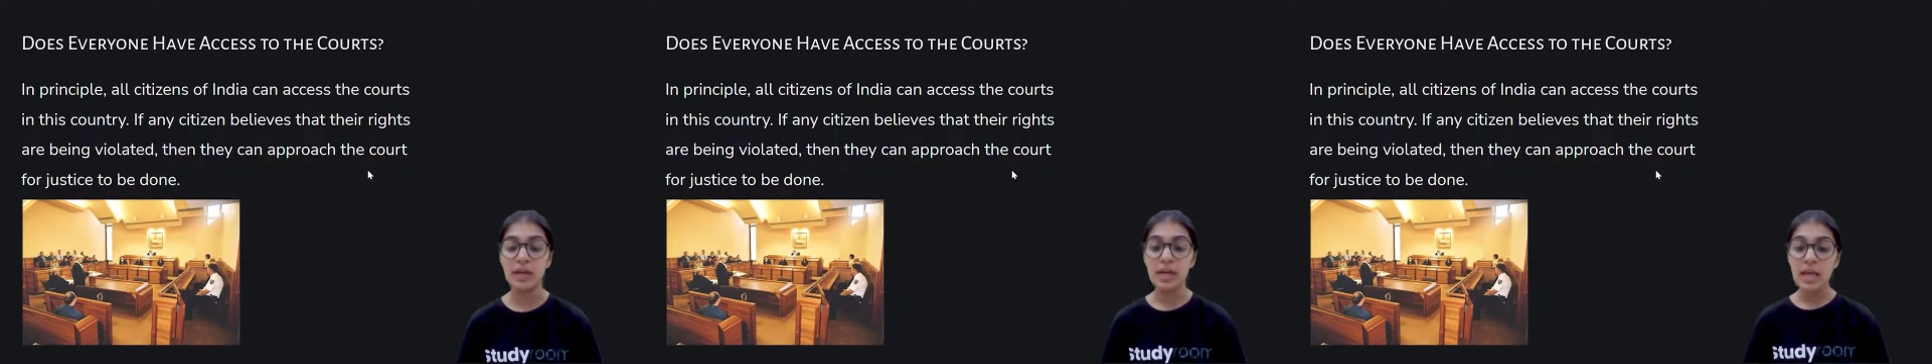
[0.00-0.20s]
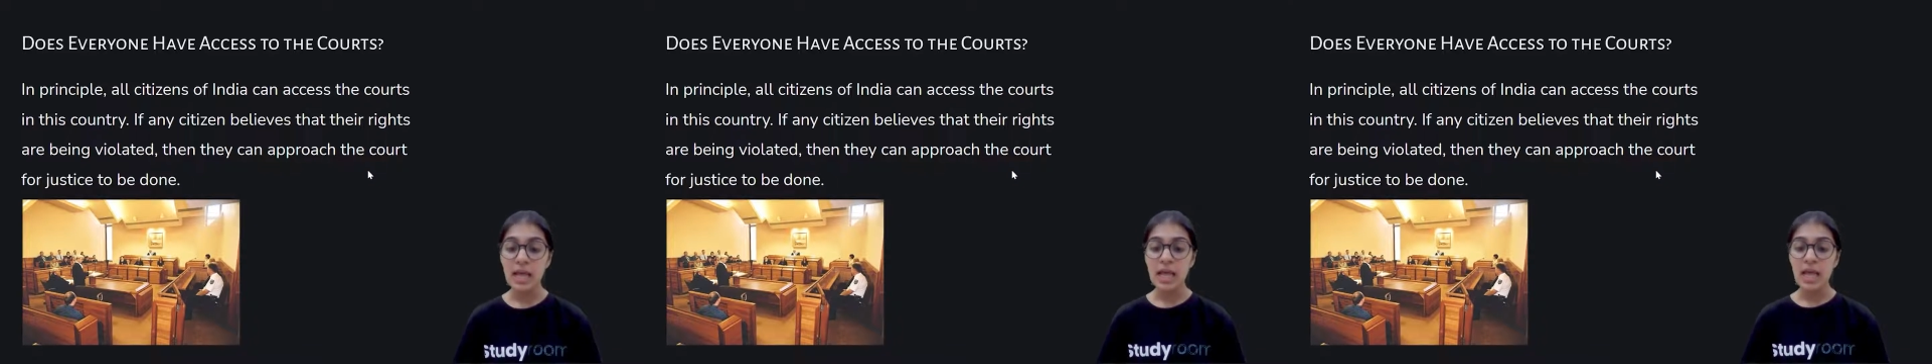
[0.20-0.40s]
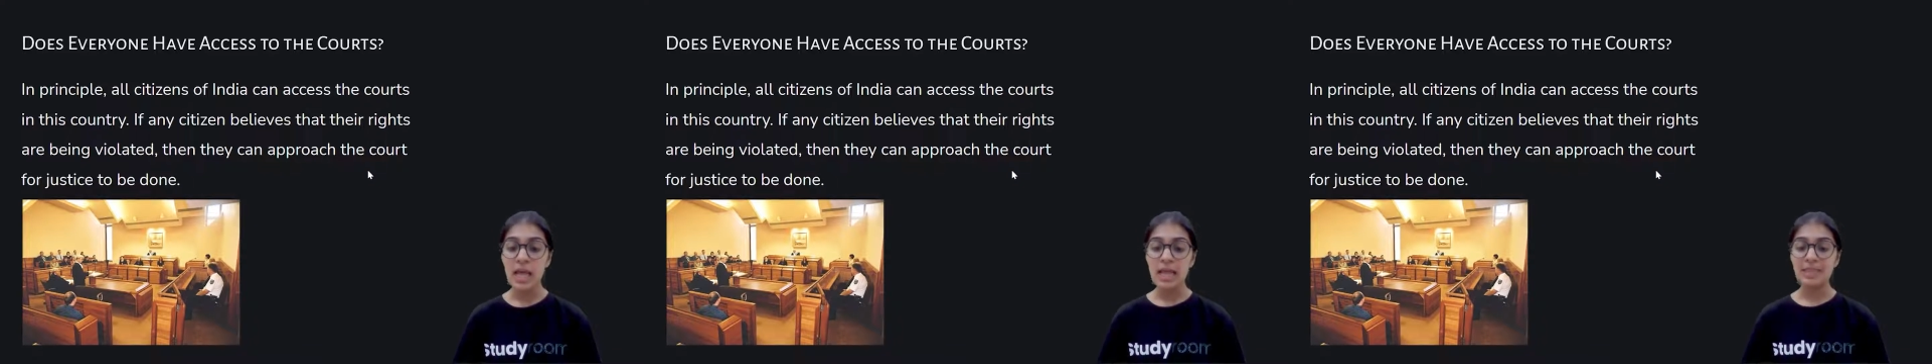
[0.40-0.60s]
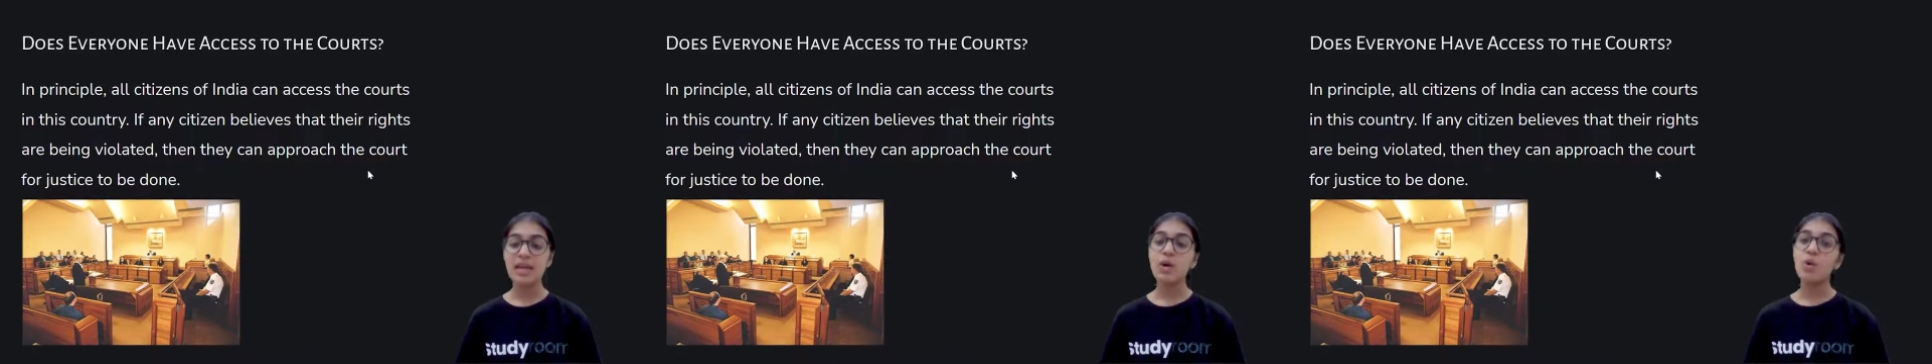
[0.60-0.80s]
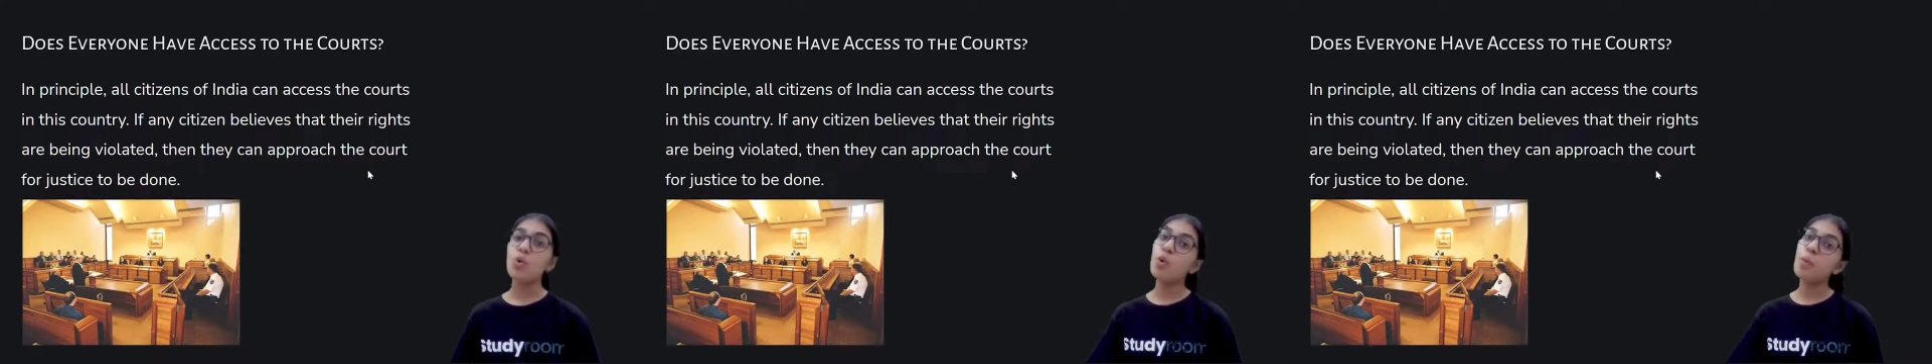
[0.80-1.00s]
They're
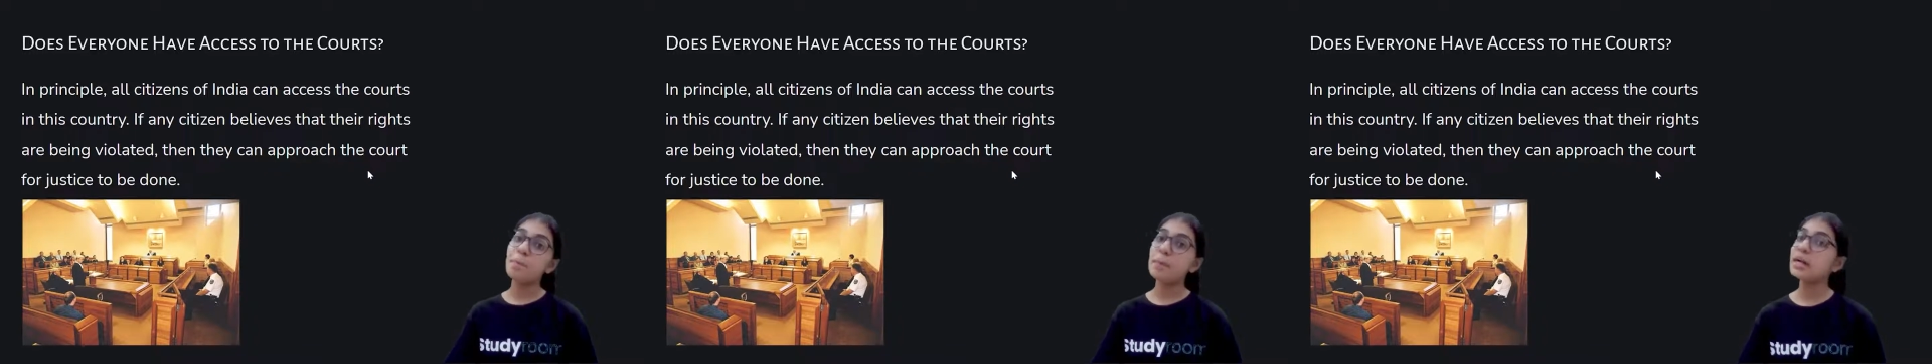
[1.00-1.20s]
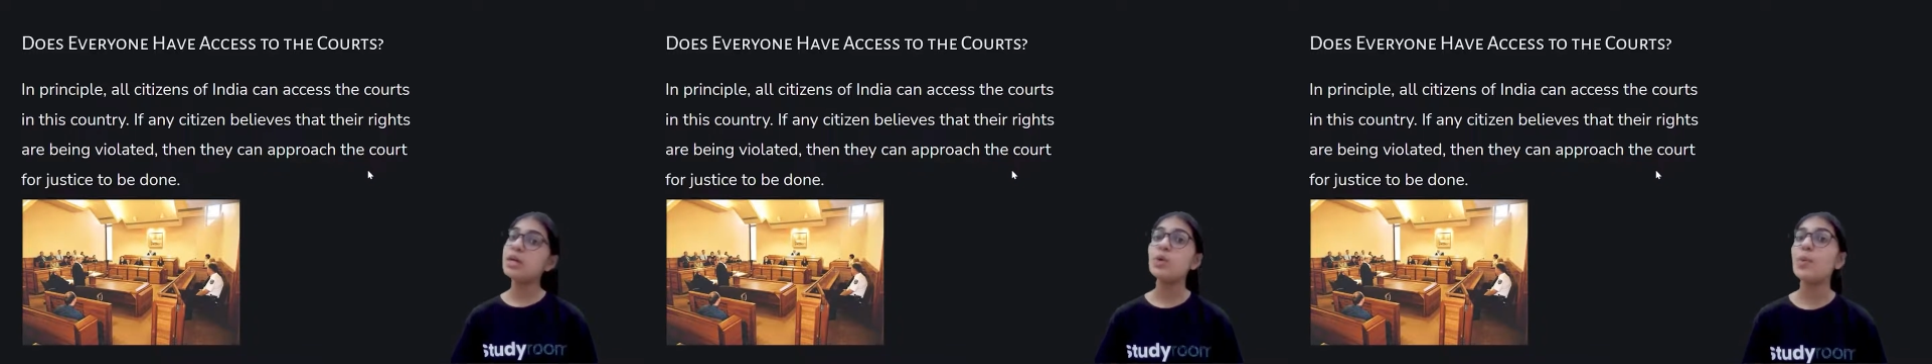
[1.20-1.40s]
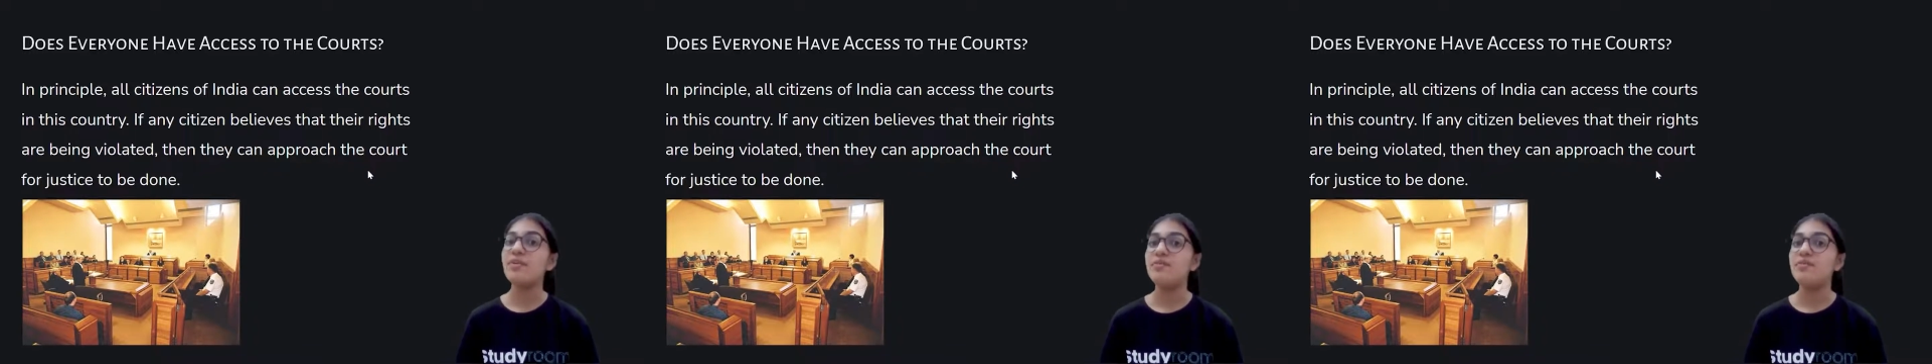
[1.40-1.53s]
open to everyone.